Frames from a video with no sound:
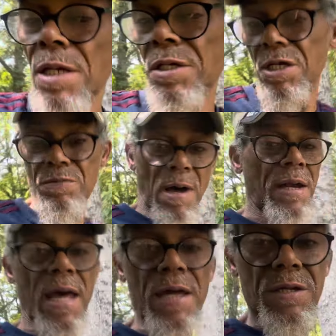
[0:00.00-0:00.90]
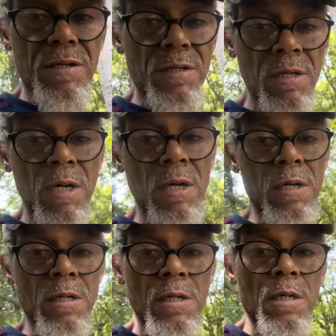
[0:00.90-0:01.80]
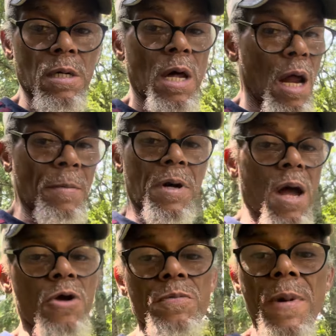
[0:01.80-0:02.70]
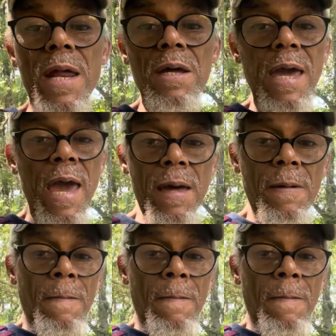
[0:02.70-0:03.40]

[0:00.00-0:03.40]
It's just my nature. And I'm a charismatic cat.